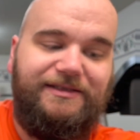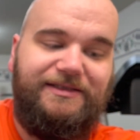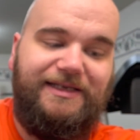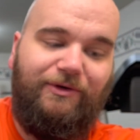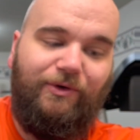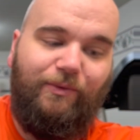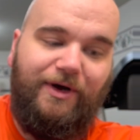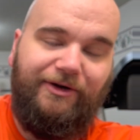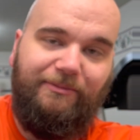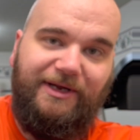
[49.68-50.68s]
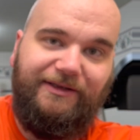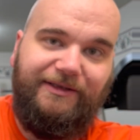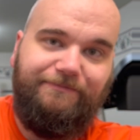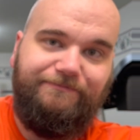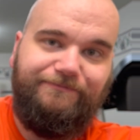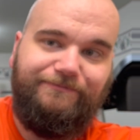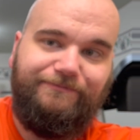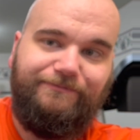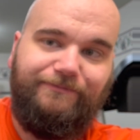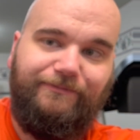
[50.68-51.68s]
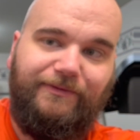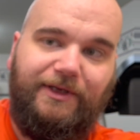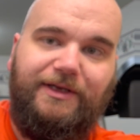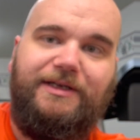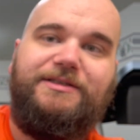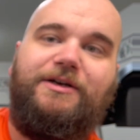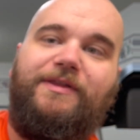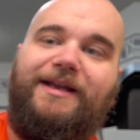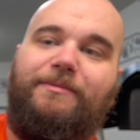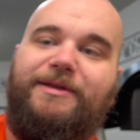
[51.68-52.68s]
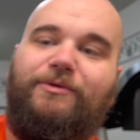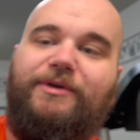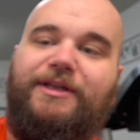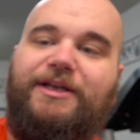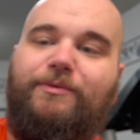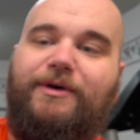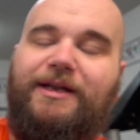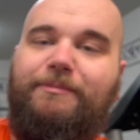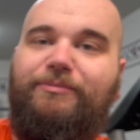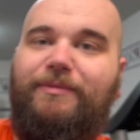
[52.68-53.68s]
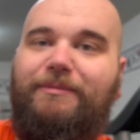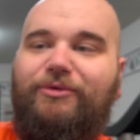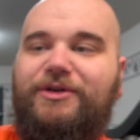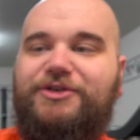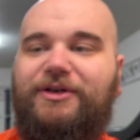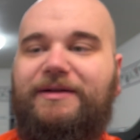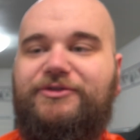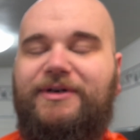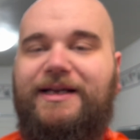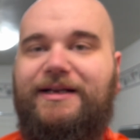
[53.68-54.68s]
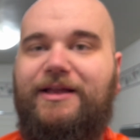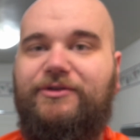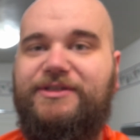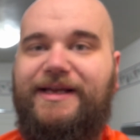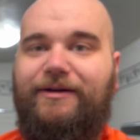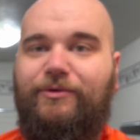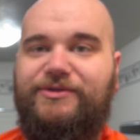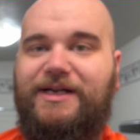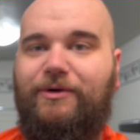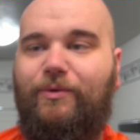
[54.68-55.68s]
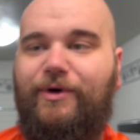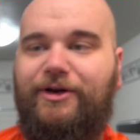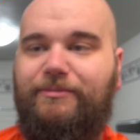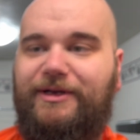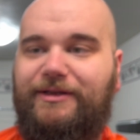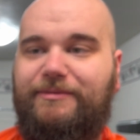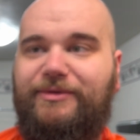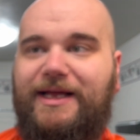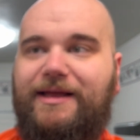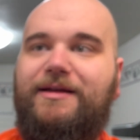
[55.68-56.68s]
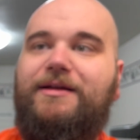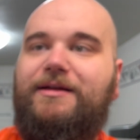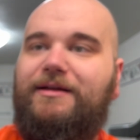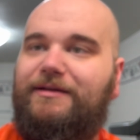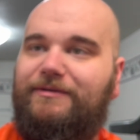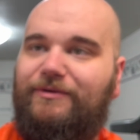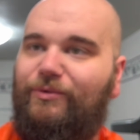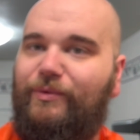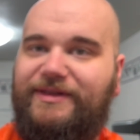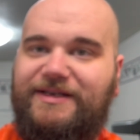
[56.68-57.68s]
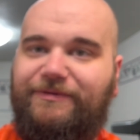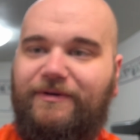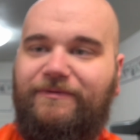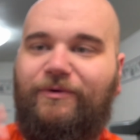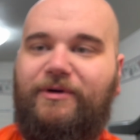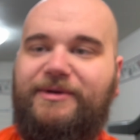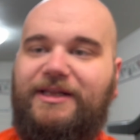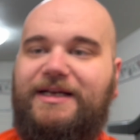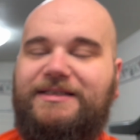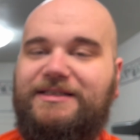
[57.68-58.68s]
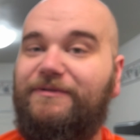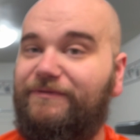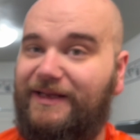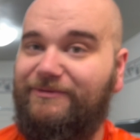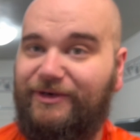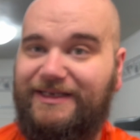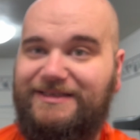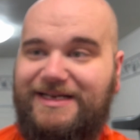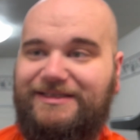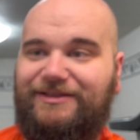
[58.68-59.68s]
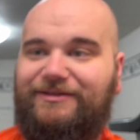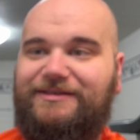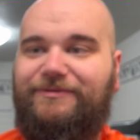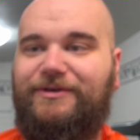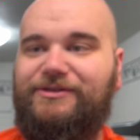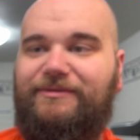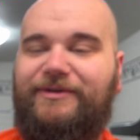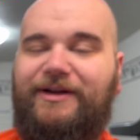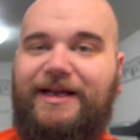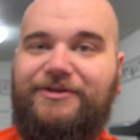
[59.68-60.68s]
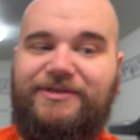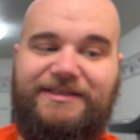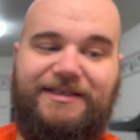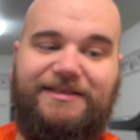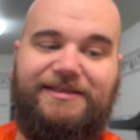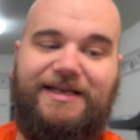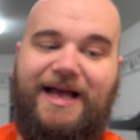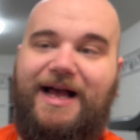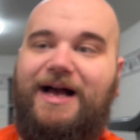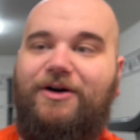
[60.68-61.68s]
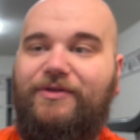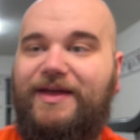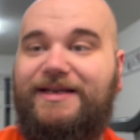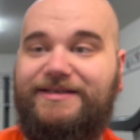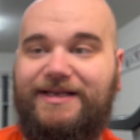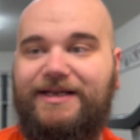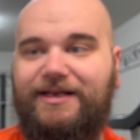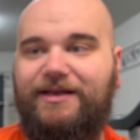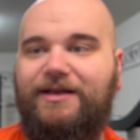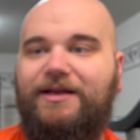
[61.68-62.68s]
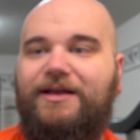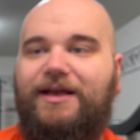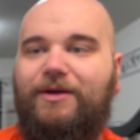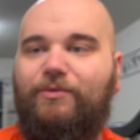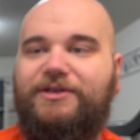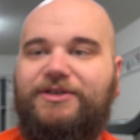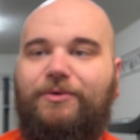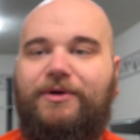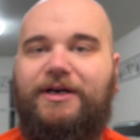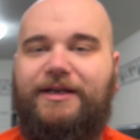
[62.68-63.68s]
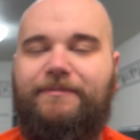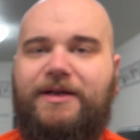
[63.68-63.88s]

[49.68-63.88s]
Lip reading: Sour Watermelon. So that'll be a really good one. I'm pretty sure I've tried another sour watermelon, but with different formulas, the flavor can taste a little different. So I'm very interested to see how they did and what's going on.